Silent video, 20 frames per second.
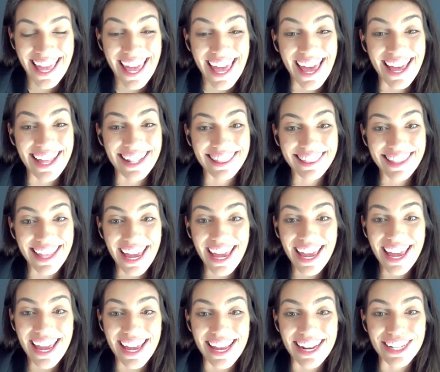And
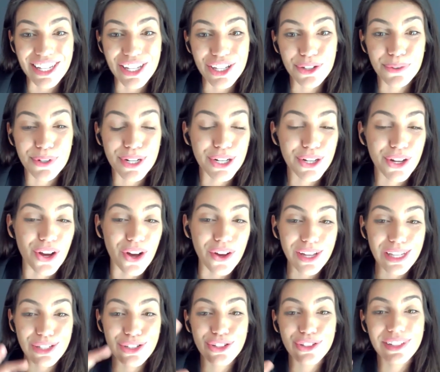then you are
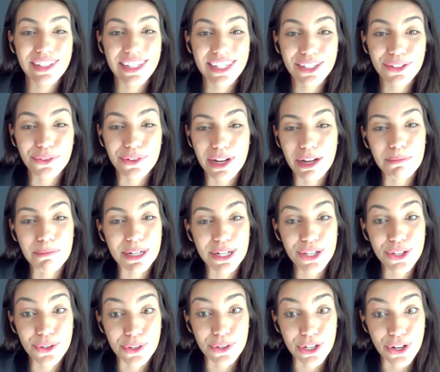going to learn grammar,
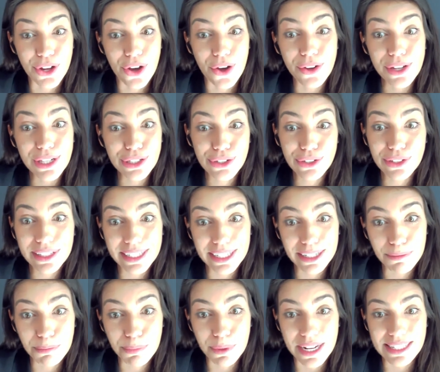you are going to
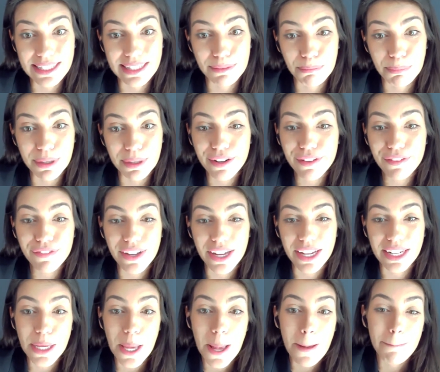learn present
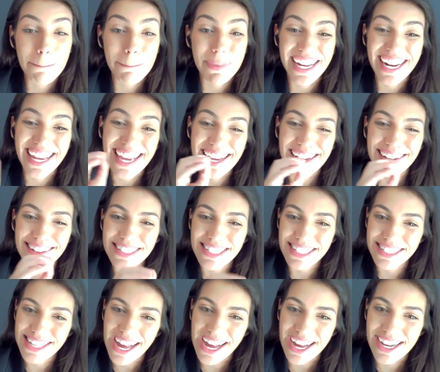perfect, but
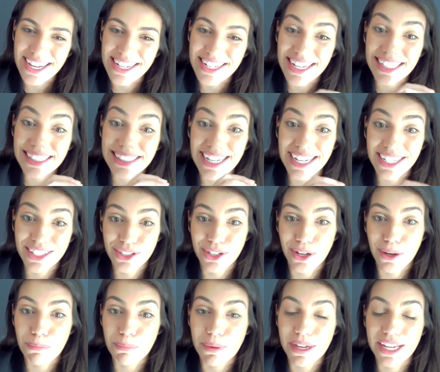inside that
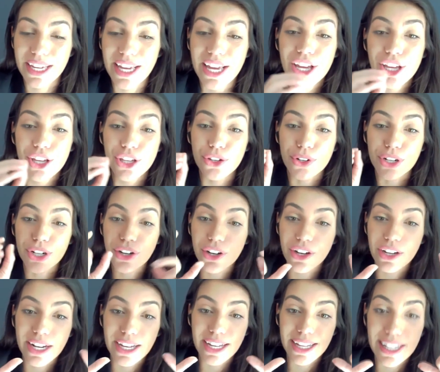topic, you're
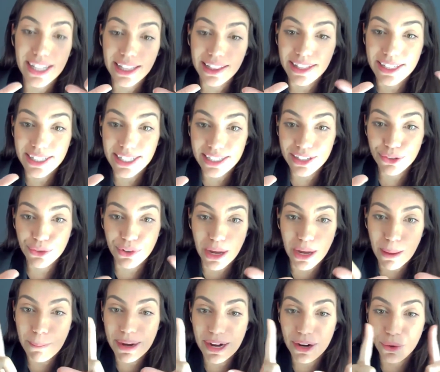gonna learn
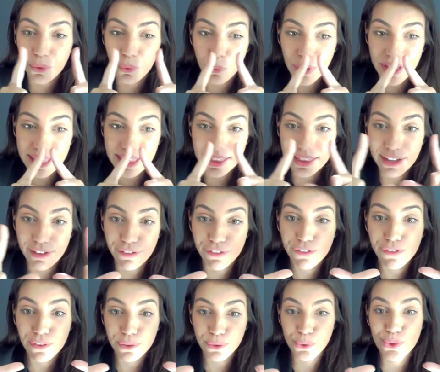grammar with the
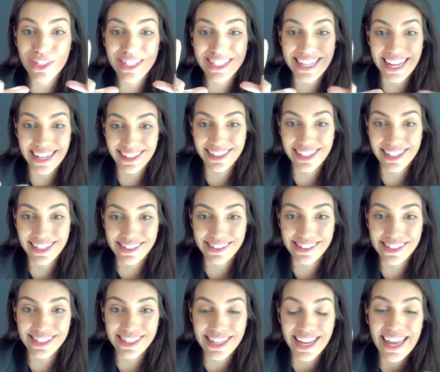full
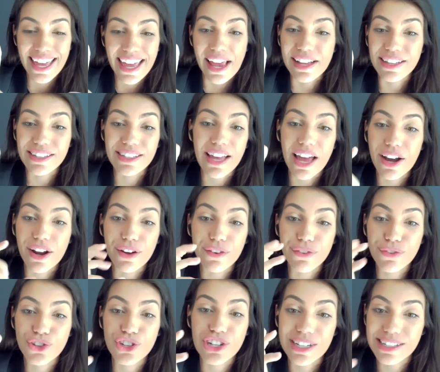sentence instead of
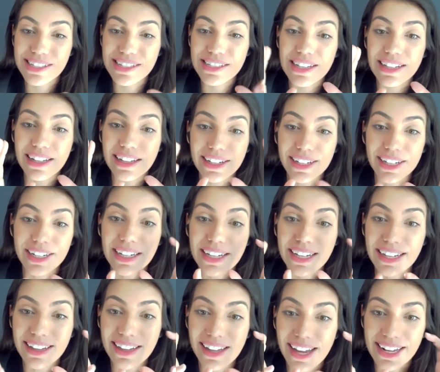just
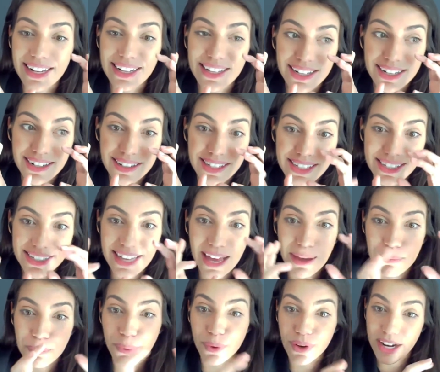learning like
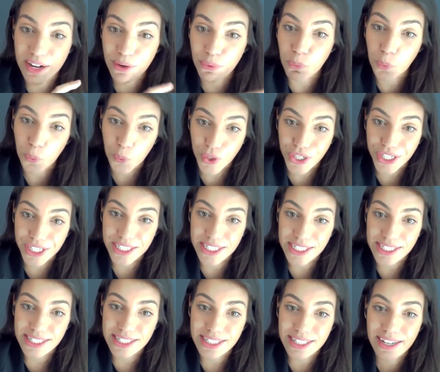separate
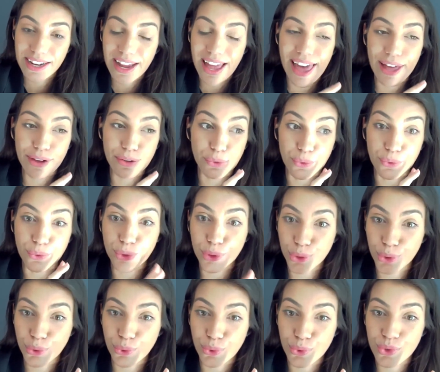words and
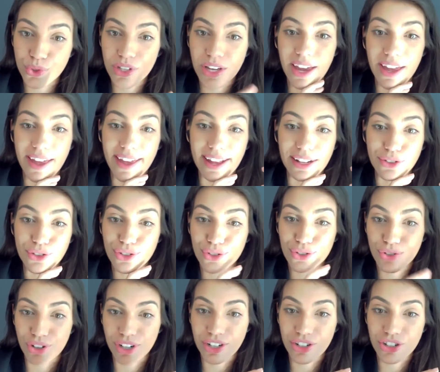rules and
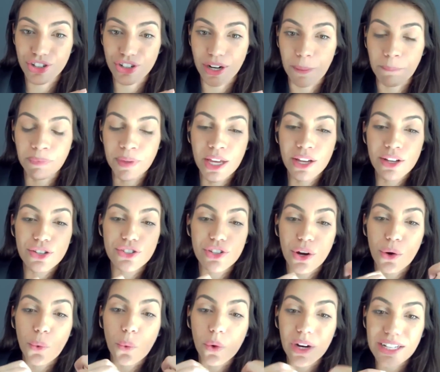structure.
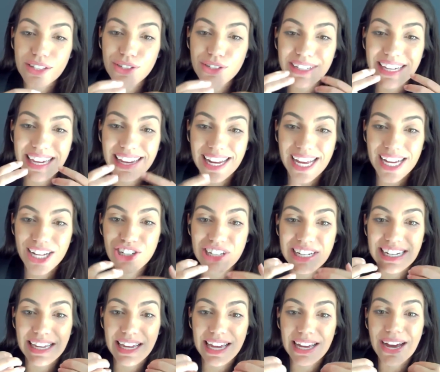So once you can
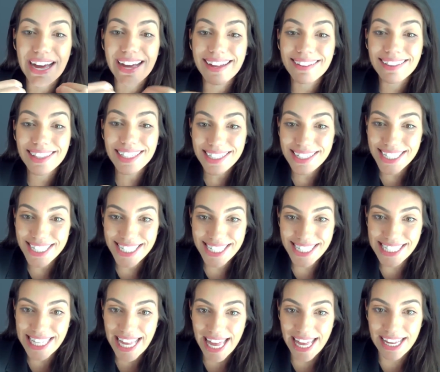actually
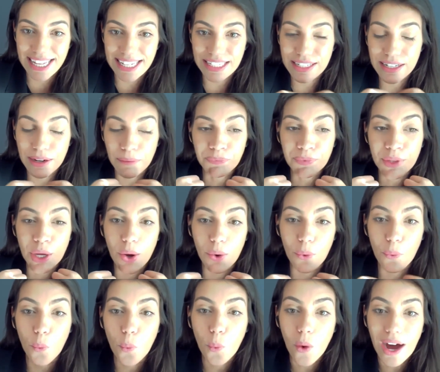understand
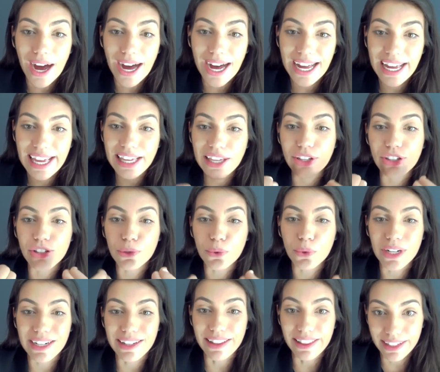why you
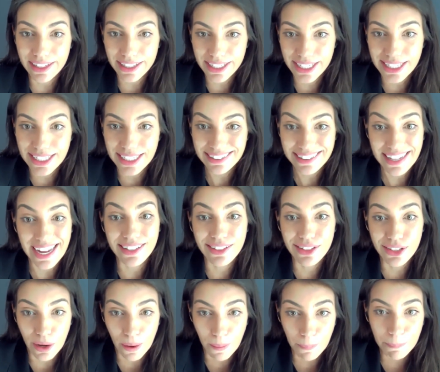are learning that
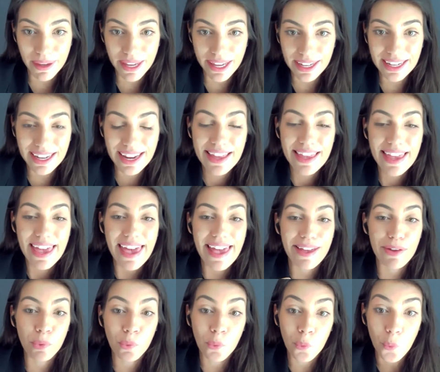topic
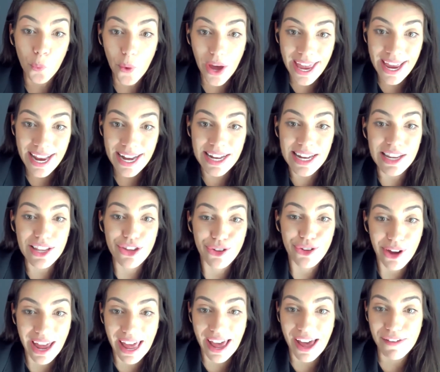and when you
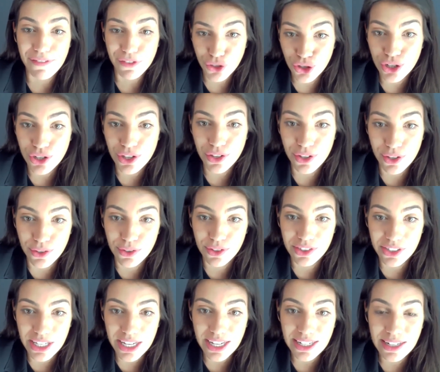have to
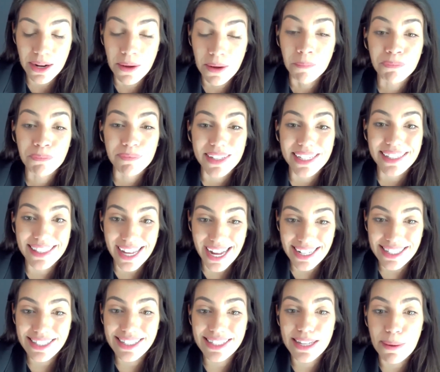use it,
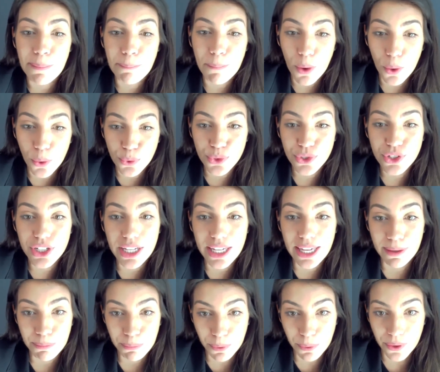that's the most
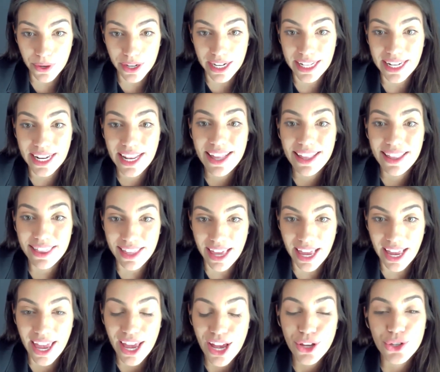important
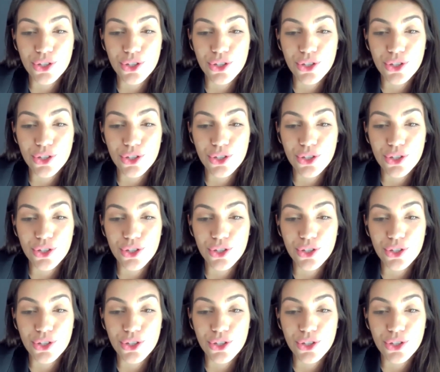thing.